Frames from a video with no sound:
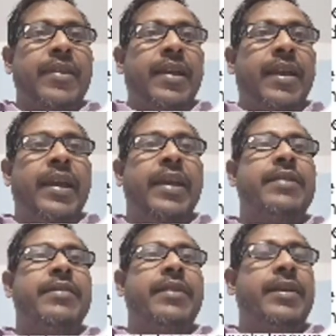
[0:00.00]
height
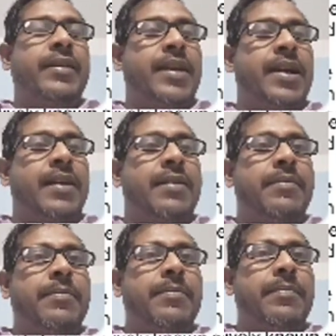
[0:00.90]
in
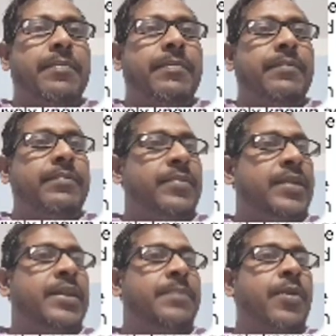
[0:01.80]

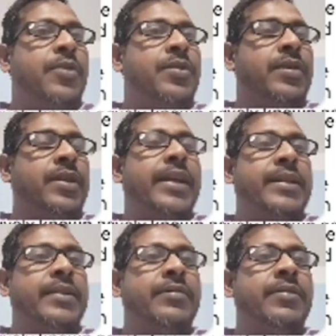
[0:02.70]
this portion, as
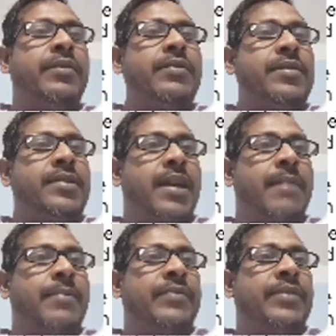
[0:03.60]
you know. Some
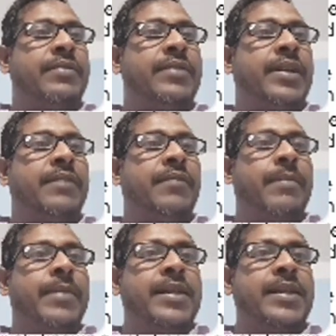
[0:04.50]
of the world
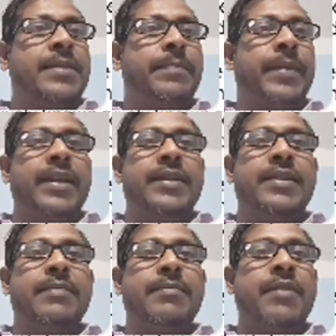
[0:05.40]
famous peaks,
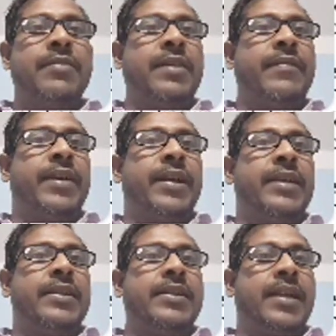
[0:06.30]
Mount
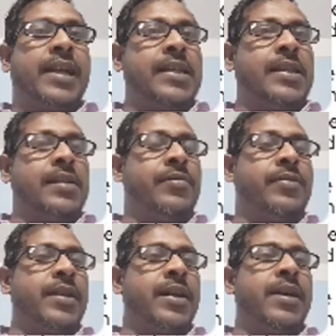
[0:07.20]
Everest,
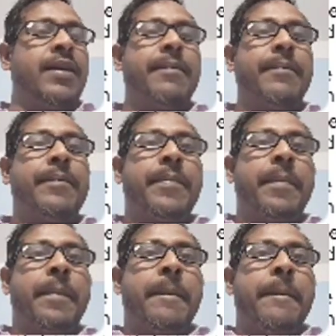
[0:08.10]
Kanchenjunga,
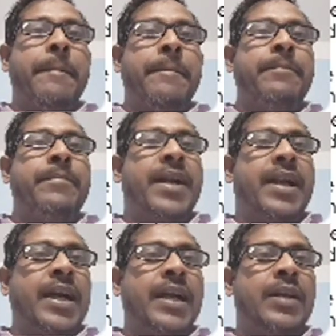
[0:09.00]

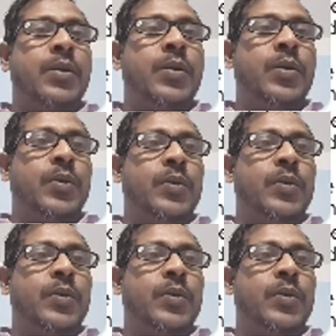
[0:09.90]
Makalu,